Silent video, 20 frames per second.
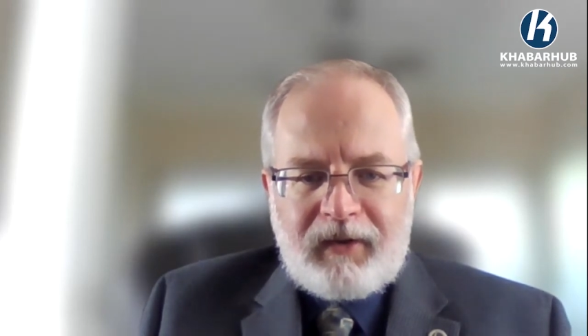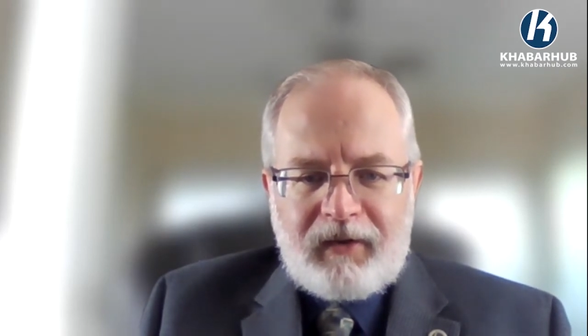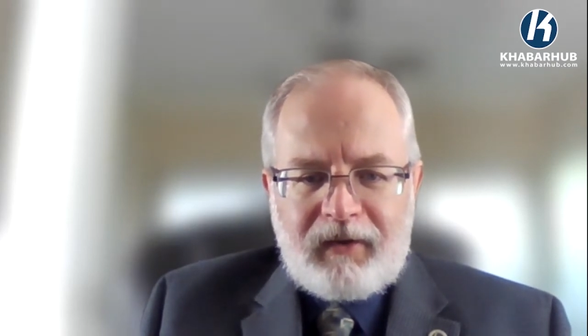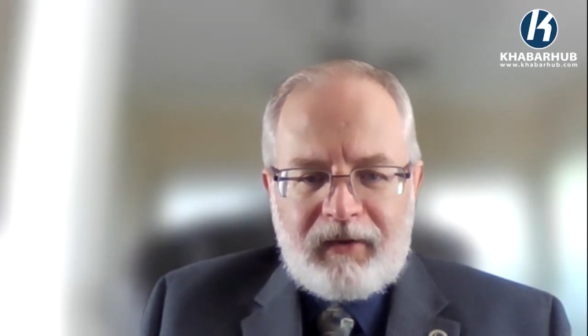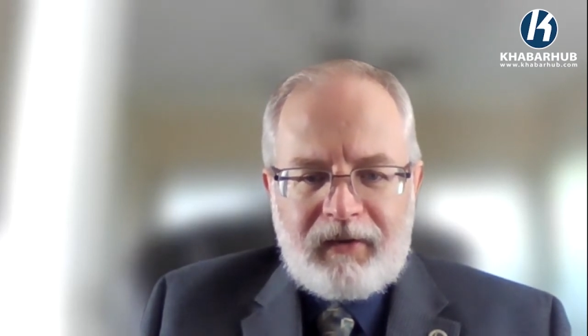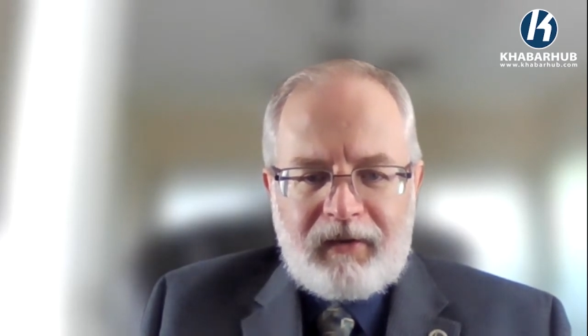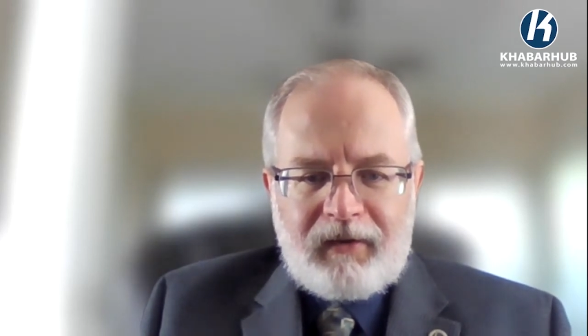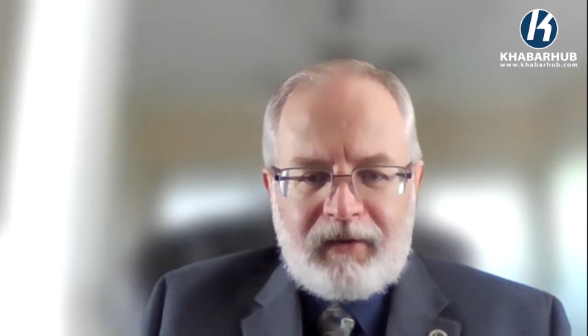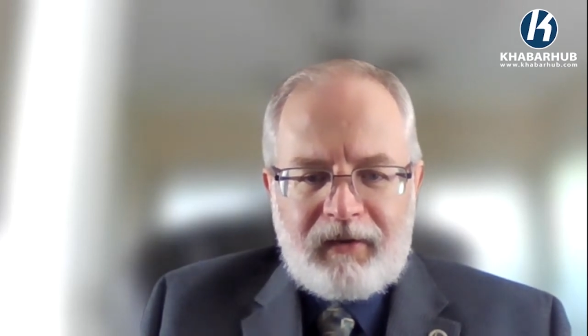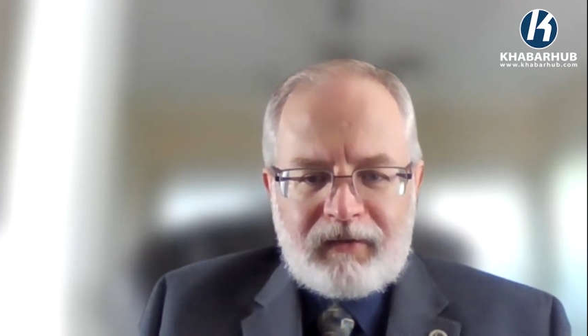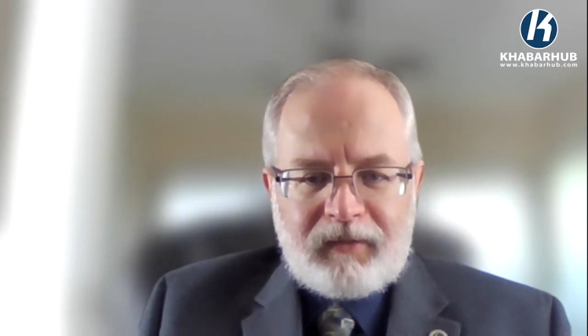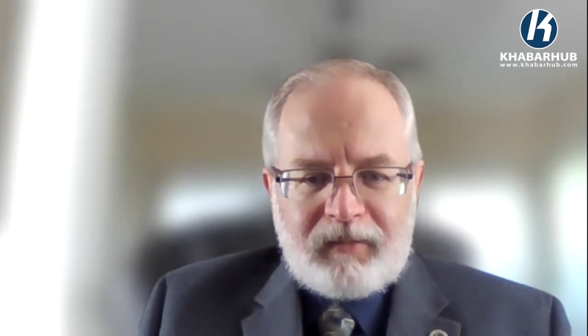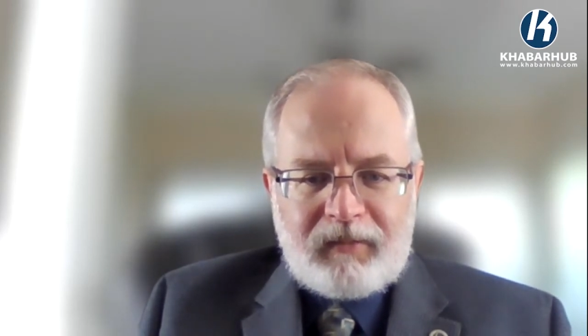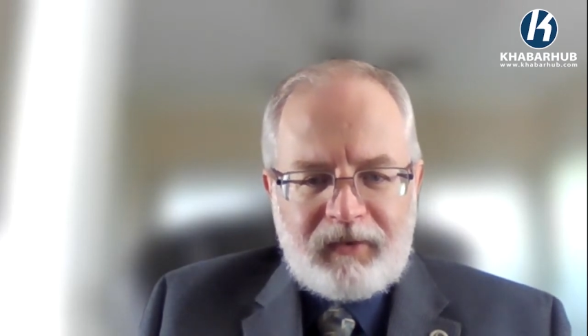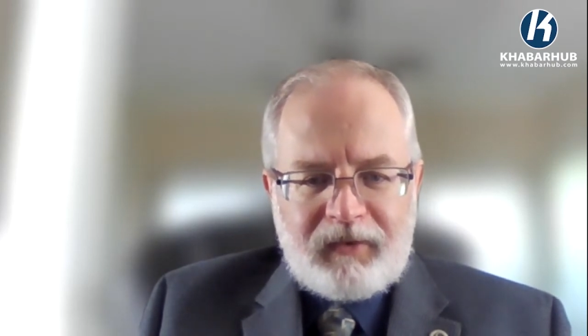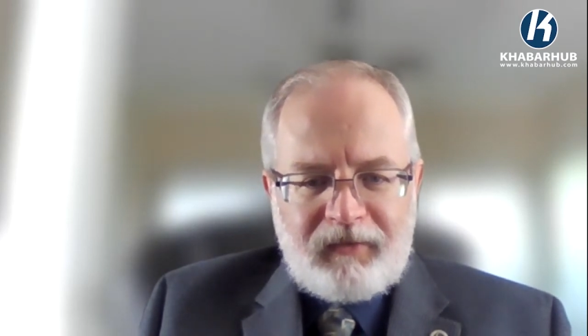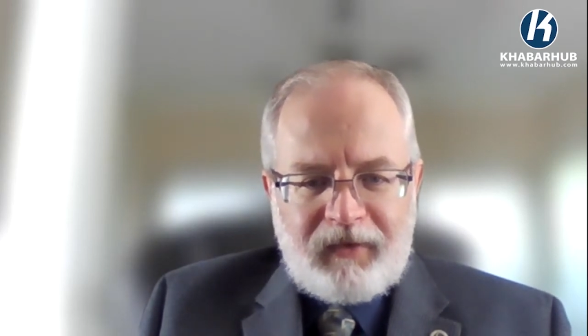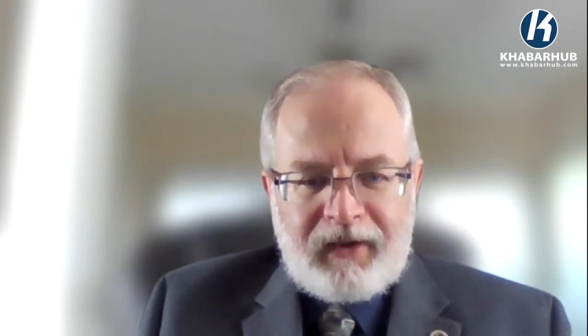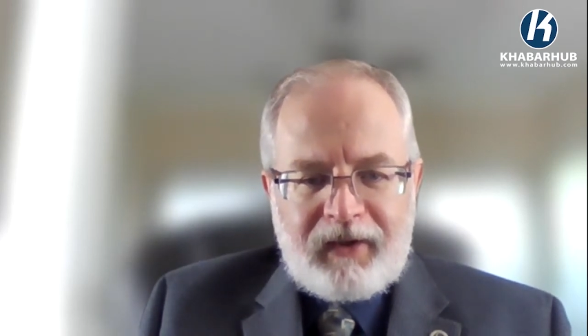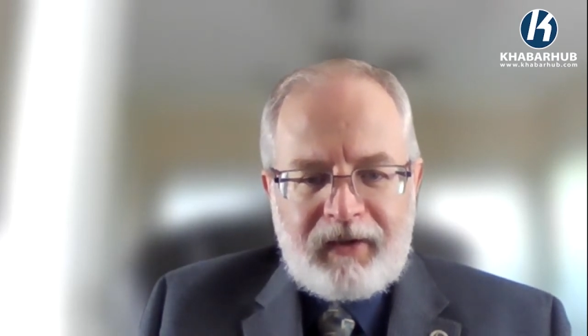also
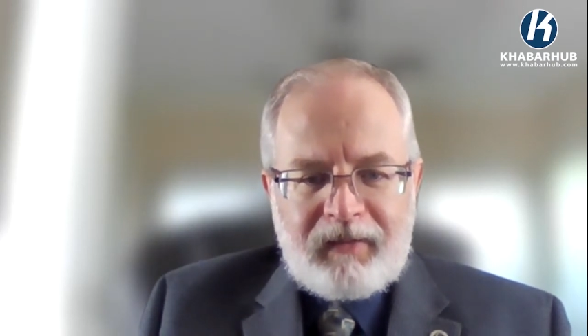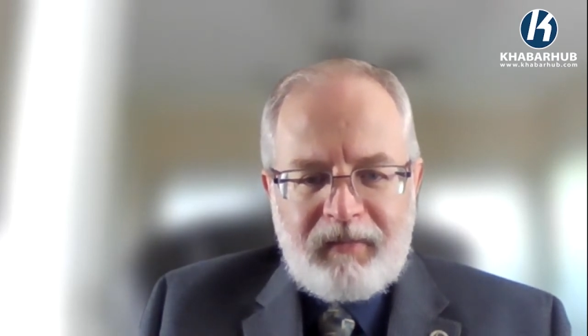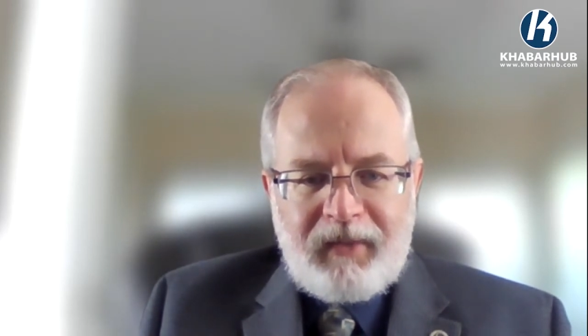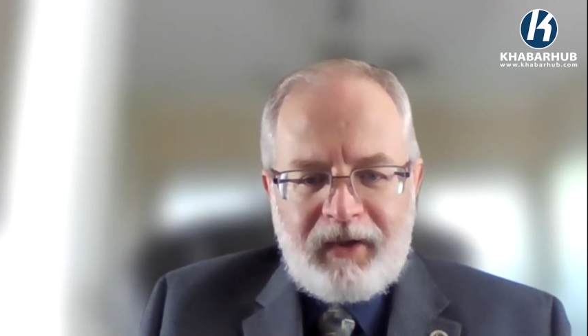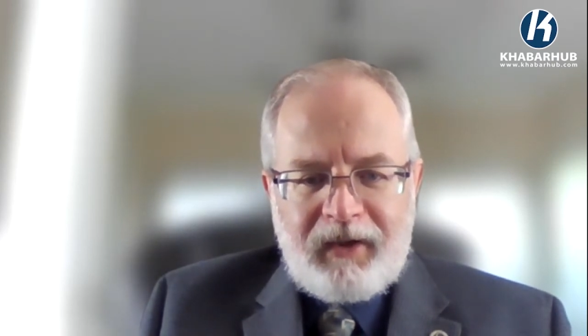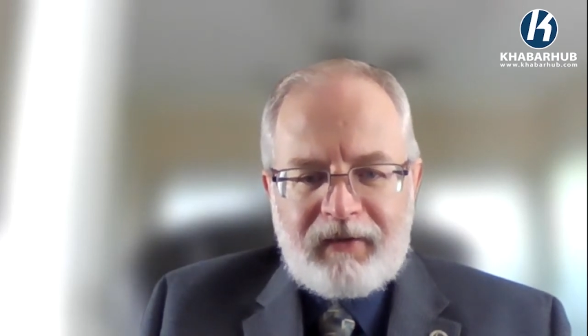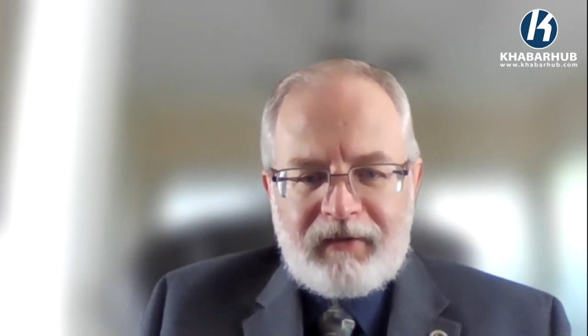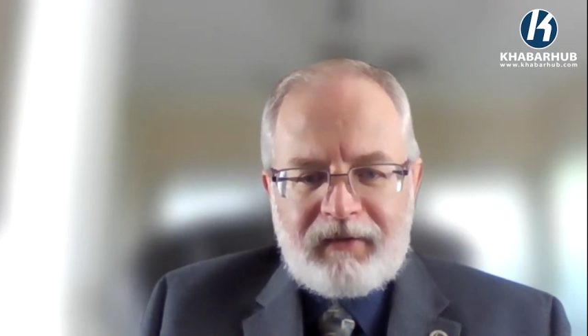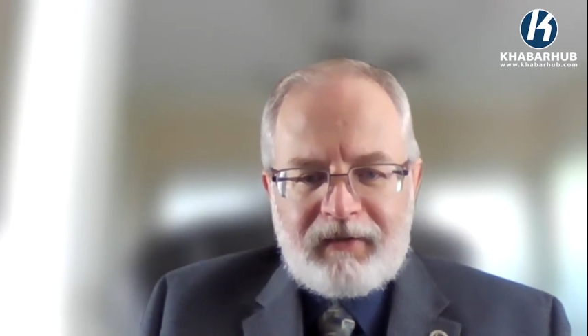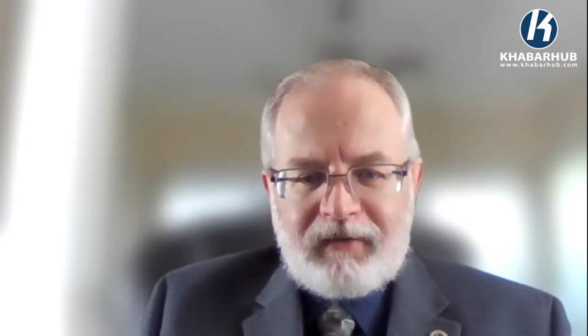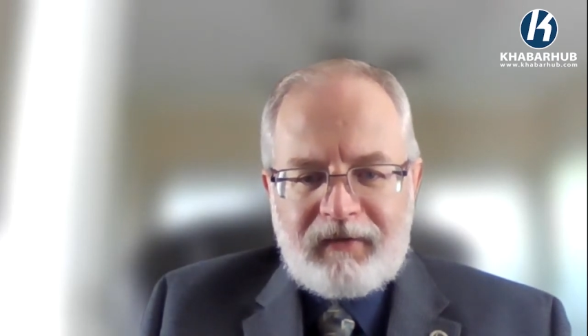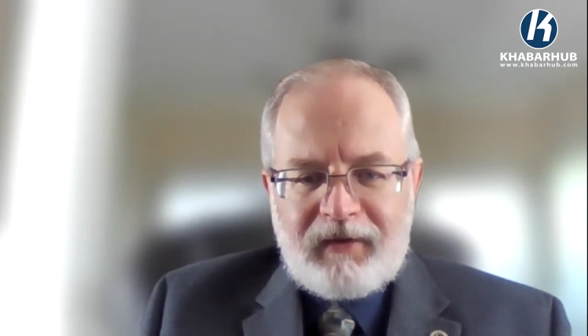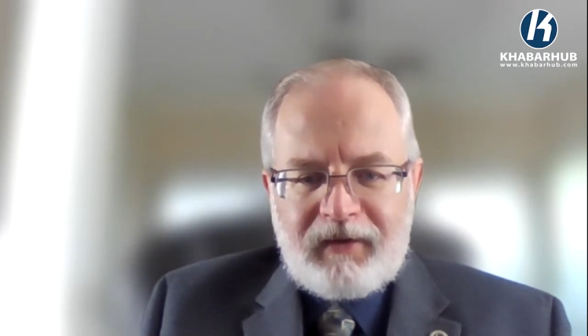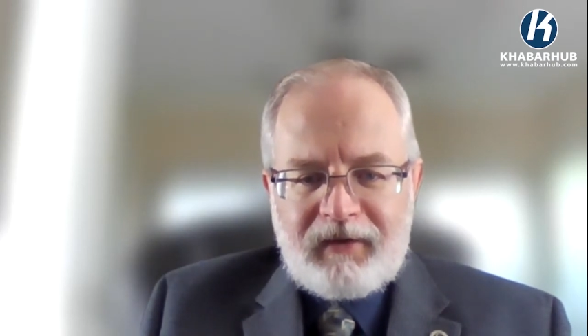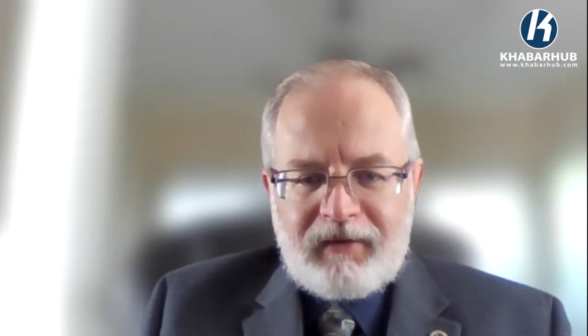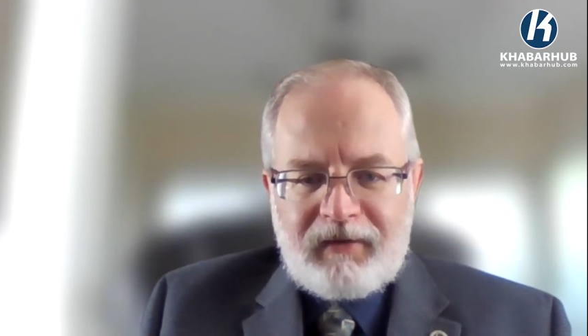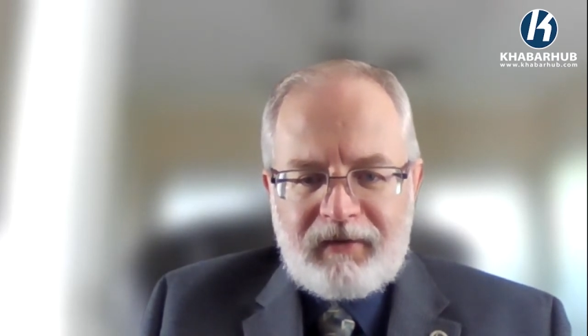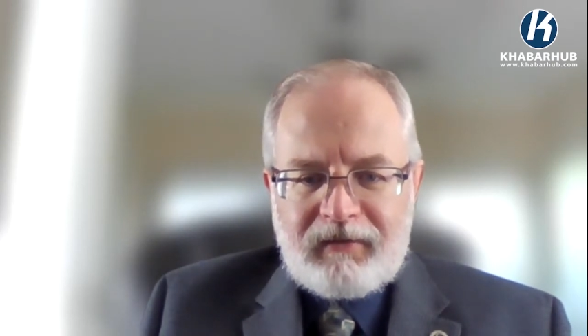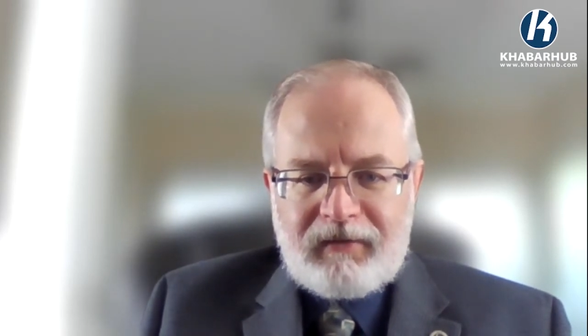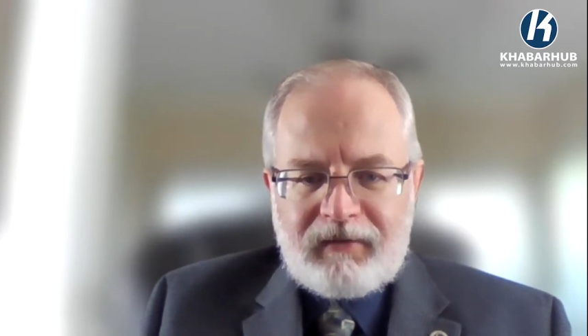provide a means
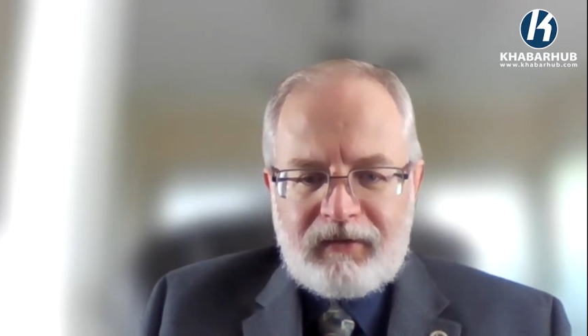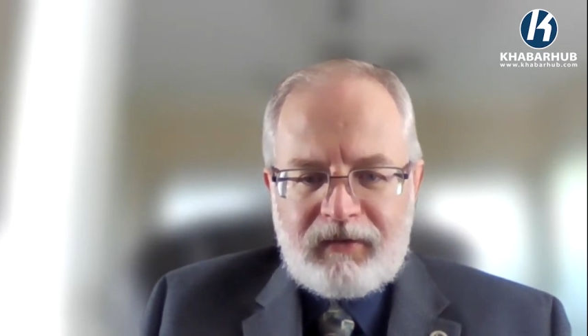then